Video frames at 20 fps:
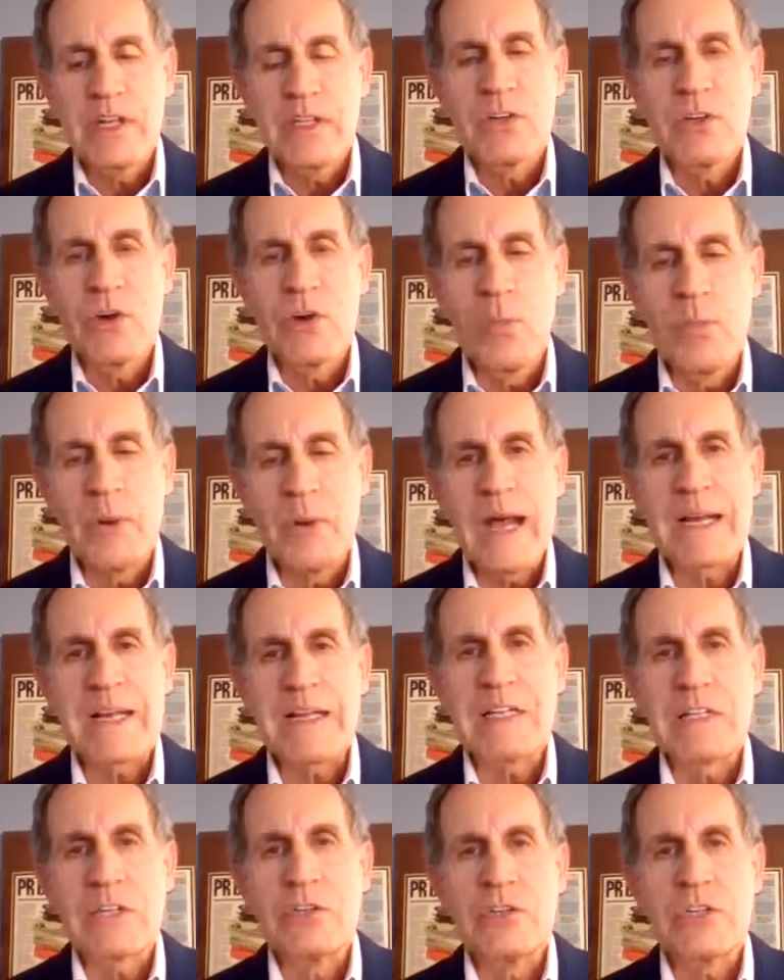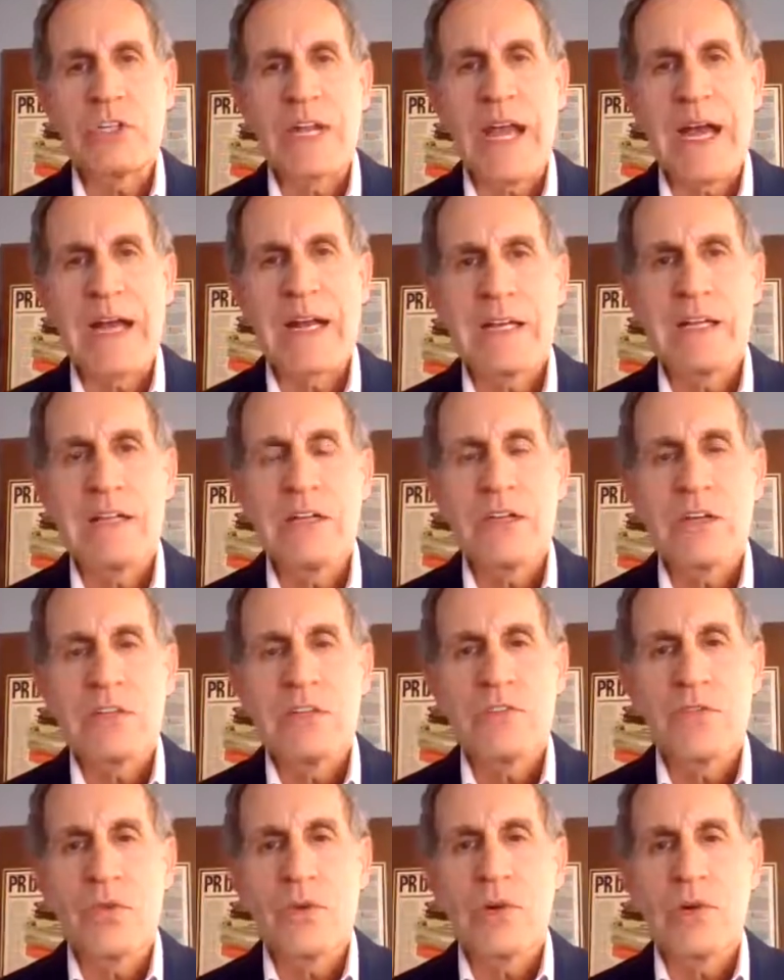go back and look at it,
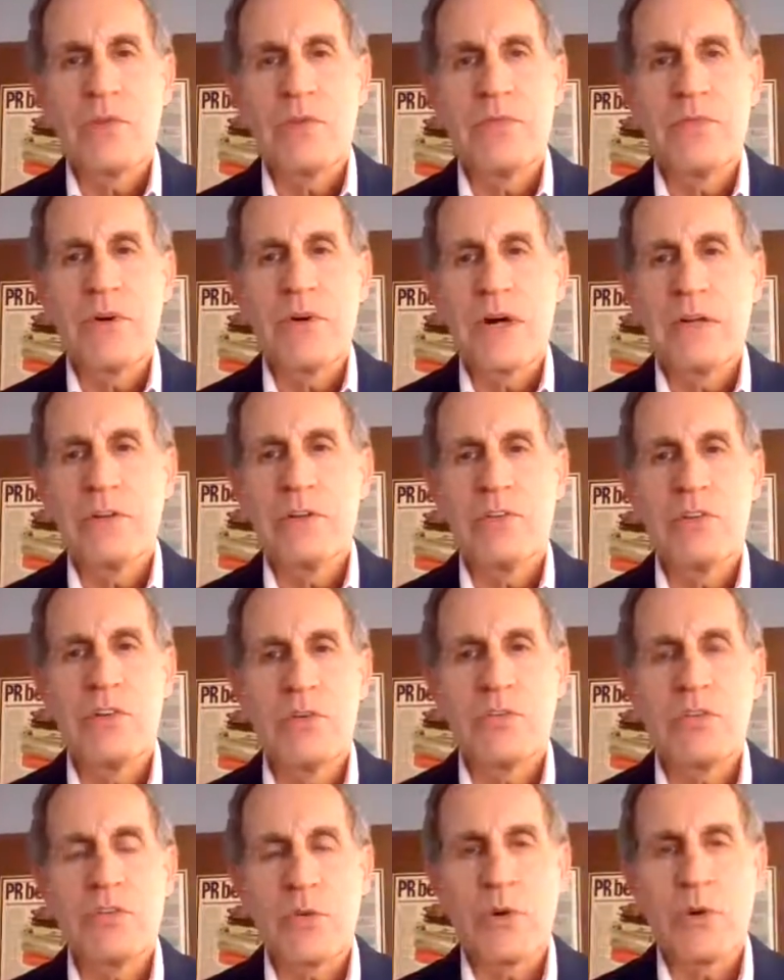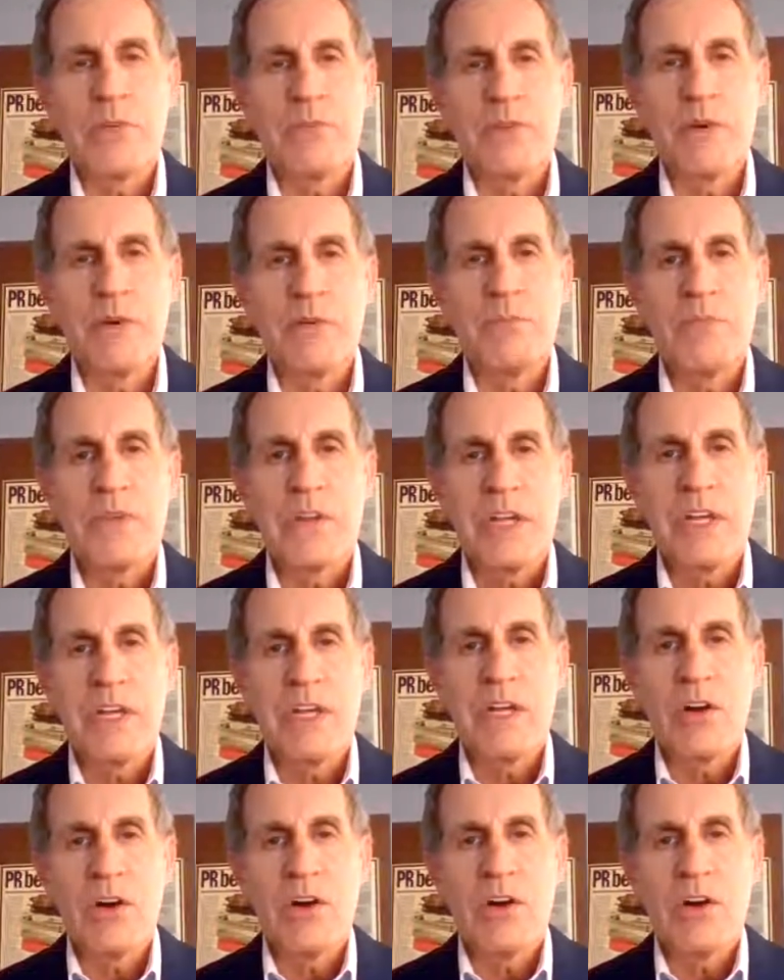sort of do sort of an